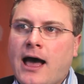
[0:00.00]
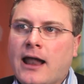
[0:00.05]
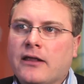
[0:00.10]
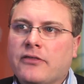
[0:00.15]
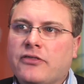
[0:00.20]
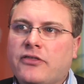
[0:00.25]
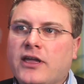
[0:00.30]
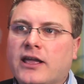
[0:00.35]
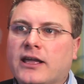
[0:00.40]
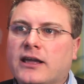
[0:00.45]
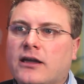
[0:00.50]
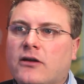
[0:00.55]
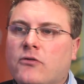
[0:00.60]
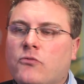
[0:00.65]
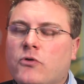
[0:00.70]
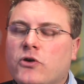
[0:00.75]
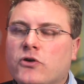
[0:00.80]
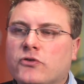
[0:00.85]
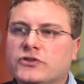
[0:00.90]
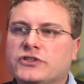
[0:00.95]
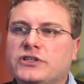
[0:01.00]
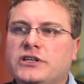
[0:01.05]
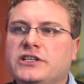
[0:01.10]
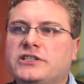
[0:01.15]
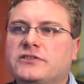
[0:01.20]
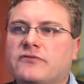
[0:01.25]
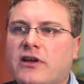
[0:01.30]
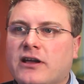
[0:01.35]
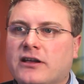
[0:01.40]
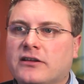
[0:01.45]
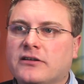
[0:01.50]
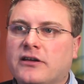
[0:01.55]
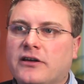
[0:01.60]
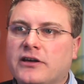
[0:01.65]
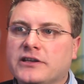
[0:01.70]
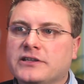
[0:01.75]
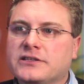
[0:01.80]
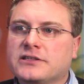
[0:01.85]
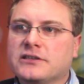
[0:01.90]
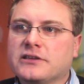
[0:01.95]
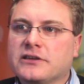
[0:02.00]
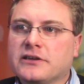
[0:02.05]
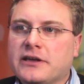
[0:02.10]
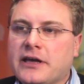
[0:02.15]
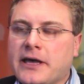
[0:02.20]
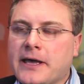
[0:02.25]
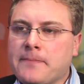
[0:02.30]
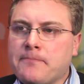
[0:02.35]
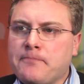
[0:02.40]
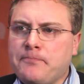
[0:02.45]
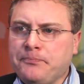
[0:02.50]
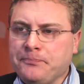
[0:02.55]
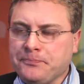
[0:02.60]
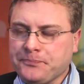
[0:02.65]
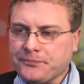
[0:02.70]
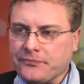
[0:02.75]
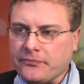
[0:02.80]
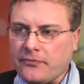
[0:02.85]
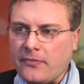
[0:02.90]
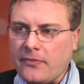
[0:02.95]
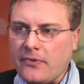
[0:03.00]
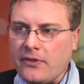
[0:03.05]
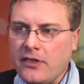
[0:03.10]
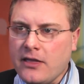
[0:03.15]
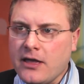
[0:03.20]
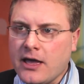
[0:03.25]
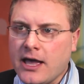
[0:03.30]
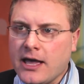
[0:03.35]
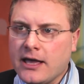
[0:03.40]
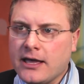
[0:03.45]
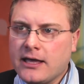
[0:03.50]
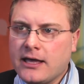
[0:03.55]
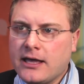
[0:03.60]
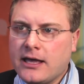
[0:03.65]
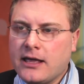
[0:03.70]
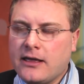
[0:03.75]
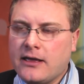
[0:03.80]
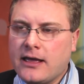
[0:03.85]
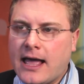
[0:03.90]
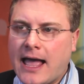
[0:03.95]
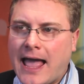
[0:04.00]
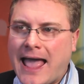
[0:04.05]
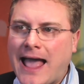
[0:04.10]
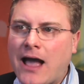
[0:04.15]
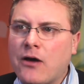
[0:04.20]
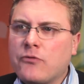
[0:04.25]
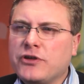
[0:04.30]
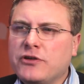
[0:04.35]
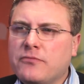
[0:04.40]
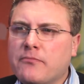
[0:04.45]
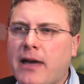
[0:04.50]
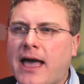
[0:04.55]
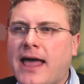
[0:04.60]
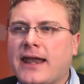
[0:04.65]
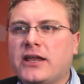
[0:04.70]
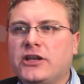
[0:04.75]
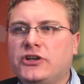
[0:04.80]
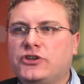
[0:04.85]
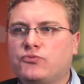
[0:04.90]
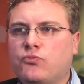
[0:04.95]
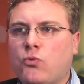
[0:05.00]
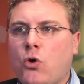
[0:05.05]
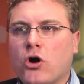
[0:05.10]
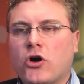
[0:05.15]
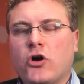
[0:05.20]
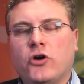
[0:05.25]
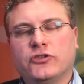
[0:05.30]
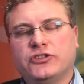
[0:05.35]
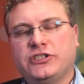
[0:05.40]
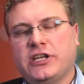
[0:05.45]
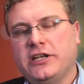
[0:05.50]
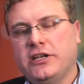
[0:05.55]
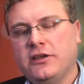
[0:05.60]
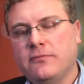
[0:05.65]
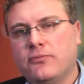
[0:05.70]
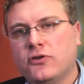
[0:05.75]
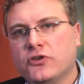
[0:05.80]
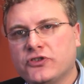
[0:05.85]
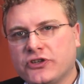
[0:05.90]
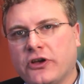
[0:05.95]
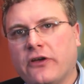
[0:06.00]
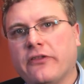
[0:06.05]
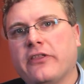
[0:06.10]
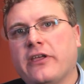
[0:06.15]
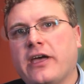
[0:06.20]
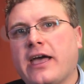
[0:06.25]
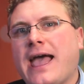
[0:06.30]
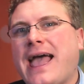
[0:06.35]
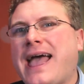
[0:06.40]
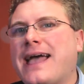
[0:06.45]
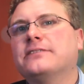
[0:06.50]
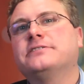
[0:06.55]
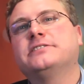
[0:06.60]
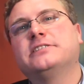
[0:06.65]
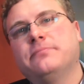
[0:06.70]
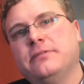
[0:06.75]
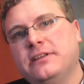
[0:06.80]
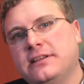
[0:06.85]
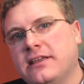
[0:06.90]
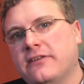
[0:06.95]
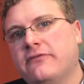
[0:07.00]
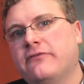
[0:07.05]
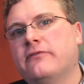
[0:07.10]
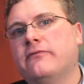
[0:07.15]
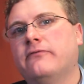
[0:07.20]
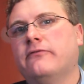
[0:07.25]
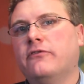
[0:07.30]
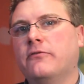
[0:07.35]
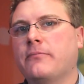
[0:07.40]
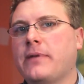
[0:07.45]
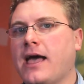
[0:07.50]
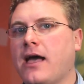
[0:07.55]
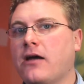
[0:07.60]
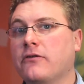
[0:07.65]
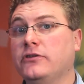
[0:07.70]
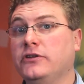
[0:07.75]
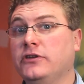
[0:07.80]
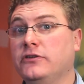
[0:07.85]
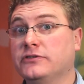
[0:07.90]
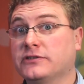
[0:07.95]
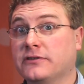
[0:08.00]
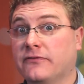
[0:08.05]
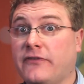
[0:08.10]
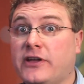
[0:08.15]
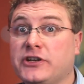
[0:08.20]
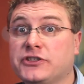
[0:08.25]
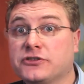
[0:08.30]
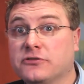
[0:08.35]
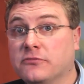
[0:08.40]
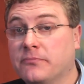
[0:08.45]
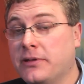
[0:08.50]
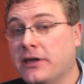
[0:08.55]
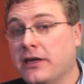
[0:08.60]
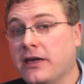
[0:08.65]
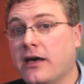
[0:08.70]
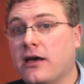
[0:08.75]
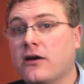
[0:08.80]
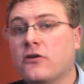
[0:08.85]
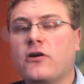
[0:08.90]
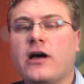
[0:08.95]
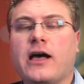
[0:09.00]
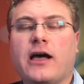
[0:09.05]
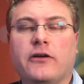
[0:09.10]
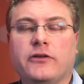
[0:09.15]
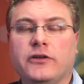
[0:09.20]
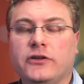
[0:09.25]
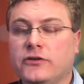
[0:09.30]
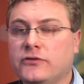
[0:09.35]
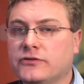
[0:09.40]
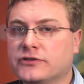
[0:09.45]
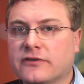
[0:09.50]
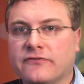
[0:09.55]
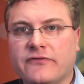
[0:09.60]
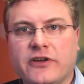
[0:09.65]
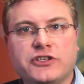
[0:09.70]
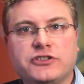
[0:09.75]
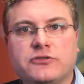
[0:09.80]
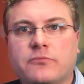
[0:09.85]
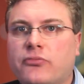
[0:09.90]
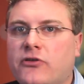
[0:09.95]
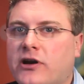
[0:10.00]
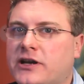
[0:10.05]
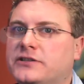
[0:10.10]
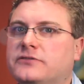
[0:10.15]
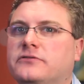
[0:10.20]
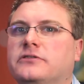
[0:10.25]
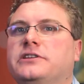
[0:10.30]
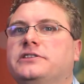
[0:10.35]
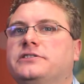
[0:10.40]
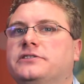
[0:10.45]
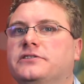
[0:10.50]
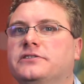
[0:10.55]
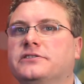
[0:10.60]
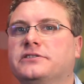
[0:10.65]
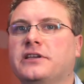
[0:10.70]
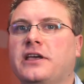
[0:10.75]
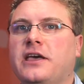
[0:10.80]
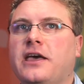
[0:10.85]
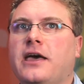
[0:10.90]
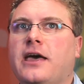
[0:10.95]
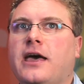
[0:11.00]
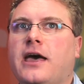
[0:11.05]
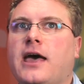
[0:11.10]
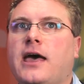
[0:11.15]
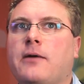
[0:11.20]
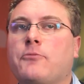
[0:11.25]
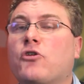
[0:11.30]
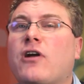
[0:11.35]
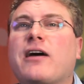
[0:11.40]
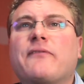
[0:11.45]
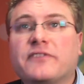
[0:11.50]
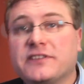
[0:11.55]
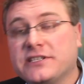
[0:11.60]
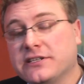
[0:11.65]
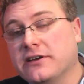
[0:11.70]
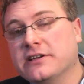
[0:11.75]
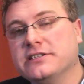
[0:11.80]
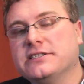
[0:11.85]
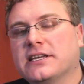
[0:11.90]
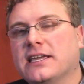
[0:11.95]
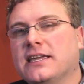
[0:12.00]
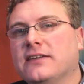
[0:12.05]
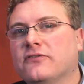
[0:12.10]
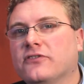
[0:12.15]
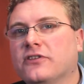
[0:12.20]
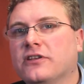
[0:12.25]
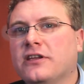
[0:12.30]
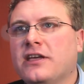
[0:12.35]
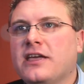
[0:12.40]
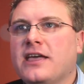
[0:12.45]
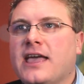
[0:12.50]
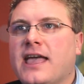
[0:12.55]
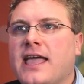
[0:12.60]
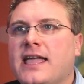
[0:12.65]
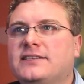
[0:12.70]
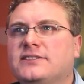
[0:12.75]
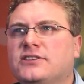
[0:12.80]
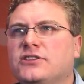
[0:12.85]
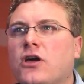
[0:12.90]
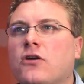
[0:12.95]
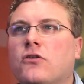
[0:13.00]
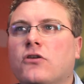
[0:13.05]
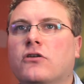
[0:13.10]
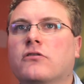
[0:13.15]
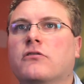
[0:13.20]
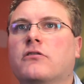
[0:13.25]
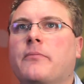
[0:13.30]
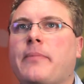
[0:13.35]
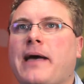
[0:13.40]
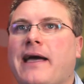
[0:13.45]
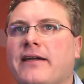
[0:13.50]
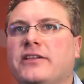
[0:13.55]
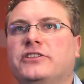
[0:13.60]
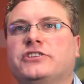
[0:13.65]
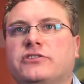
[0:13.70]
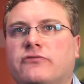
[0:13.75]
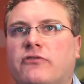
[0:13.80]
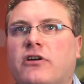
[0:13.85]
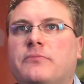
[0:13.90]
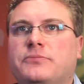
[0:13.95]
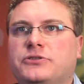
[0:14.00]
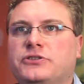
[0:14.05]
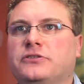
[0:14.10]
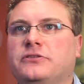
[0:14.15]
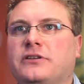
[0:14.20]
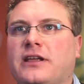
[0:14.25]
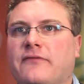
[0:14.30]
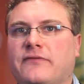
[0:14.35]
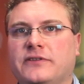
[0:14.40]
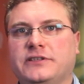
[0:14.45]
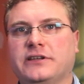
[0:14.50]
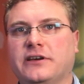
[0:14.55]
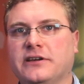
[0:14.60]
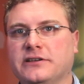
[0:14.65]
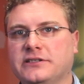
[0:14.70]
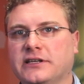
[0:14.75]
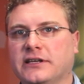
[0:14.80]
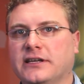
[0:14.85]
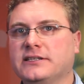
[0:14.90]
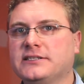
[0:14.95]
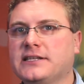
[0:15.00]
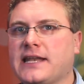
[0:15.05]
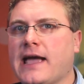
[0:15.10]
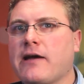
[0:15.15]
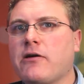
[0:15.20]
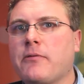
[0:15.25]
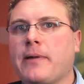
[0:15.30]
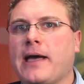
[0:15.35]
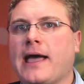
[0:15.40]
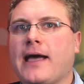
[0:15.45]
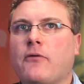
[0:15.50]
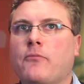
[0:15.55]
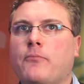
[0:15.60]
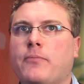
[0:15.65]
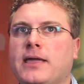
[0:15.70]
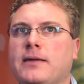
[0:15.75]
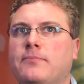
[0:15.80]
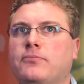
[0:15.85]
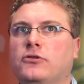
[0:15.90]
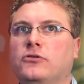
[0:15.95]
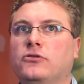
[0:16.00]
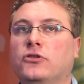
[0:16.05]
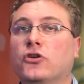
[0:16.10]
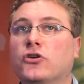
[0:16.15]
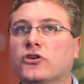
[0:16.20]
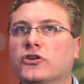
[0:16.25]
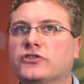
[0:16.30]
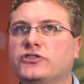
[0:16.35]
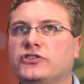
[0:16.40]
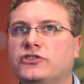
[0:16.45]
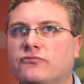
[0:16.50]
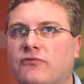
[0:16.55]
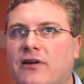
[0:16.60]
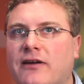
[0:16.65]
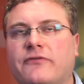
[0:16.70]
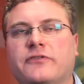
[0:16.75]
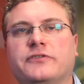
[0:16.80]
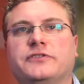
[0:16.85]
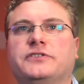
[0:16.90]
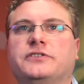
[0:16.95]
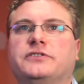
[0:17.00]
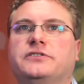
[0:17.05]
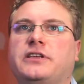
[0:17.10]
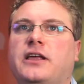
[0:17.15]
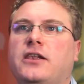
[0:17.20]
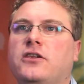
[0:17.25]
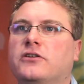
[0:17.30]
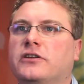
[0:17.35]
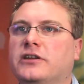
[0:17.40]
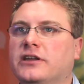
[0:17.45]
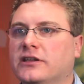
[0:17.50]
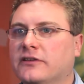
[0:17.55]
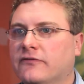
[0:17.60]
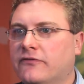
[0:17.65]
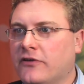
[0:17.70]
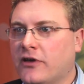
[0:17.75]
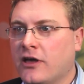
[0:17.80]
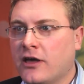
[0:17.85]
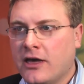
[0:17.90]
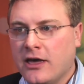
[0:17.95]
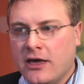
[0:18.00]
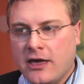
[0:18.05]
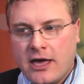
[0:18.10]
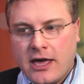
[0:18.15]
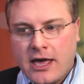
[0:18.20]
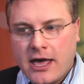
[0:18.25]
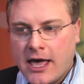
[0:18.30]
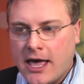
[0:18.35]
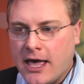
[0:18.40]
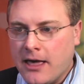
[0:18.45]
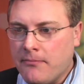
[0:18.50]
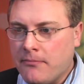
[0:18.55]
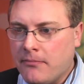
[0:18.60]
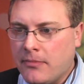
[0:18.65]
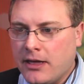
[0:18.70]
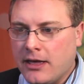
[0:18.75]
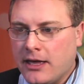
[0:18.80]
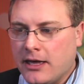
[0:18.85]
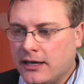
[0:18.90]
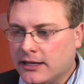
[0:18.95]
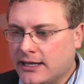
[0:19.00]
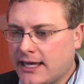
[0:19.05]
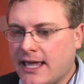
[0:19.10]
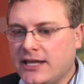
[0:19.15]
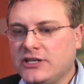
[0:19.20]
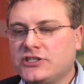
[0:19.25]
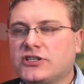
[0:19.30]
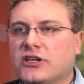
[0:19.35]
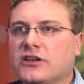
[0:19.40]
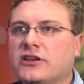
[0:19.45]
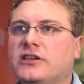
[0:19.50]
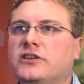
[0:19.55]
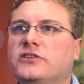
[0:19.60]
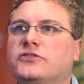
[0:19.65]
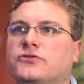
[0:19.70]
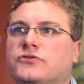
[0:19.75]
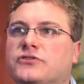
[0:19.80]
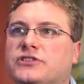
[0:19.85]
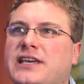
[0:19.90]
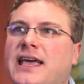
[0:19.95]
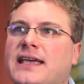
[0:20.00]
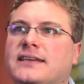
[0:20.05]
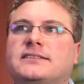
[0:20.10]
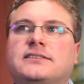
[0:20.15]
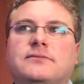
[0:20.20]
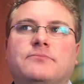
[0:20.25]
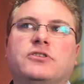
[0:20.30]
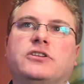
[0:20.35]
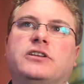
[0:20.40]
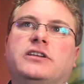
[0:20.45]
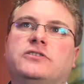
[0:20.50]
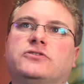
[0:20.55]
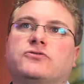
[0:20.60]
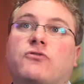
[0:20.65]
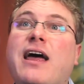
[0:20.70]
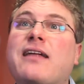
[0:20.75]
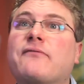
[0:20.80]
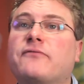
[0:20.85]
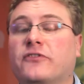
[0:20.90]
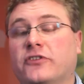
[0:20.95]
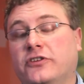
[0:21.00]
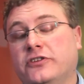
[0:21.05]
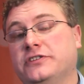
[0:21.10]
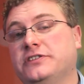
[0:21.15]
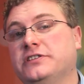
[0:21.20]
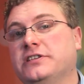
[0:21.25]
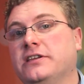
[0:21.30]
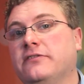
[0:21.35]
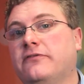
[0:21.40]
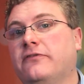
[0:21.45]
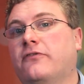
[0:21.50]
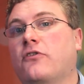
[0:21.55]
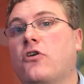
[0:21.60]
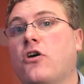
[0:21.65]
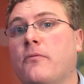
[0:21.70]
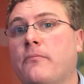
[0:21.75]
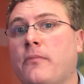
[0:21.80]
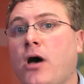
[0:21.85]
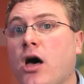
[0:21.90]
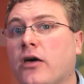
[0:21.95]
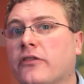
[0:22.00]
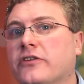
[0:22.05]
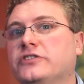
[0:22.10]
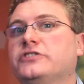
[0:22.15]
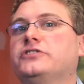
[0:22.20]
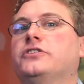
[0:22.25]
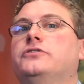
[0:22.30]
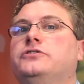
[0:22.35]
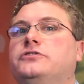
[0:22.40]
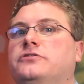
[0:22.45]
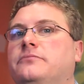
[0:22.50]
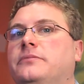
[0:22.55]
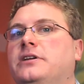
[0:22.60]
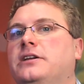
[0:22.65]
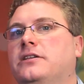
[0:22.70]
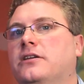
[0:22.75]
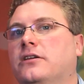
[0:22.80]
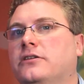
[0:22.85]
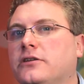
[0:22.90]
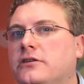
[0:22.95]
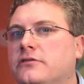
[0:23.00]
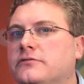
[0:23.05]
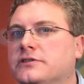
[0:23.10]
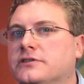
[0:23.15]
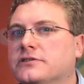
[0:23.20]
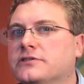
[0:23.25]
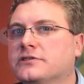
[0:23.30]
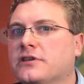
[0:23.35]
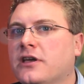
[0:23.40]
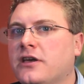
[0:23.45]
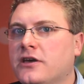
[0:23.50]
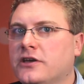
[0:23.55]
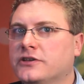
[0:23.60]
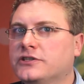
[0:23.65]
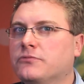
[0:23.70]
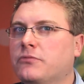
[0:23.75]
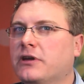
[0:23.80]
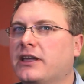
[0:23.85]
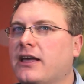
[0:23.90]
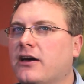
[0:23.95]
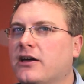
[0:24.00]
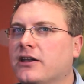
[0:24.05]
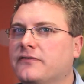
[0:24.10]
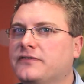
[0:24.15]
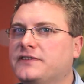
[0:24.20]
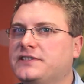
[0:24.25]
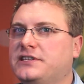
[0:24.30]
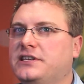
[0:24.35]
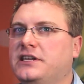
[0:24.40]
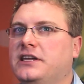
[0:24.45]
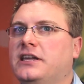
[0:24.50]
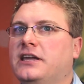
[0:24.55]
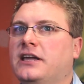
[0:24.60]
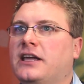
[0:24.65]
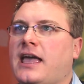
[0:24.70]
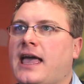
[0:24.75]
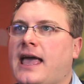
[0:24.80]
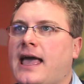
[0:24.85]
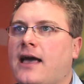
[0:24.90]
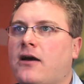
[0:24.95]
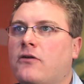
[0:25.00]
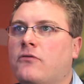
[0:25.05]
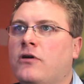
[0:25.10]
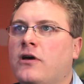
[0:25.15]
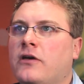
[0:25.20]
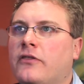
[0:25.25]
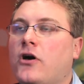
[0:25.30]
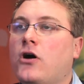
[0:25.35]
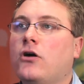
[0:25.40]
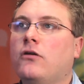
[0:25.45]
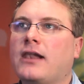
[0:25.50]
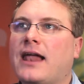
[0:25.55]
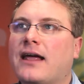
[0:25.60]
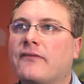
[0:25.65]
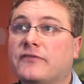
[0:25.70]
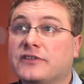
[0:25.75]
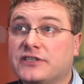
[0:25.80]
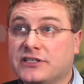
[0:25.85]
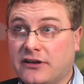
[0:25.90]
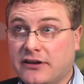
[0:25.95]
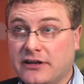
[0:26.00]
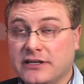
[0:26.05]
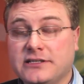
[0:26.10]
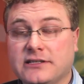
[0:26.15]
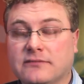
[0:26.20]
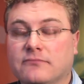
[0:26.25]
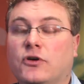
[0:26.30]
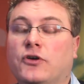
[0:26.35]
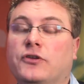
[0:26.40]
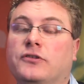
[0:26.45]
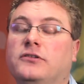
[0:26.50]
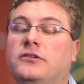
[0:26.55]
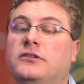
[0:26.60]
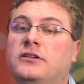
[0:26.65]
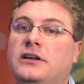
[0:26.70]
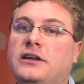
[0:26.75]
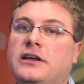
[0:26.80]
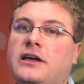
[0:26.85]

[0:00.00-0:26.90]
I think we also need to recognise that how you manage what content you put on there has to be different from how you use conventional PR or how you use conventional press releases or advertising even. It's no longer about interruption advertising. It's now about people look to references, they're looking for case studies or testimonies or advocacy from other social media users. So we're kind of seeing how the whole advertising model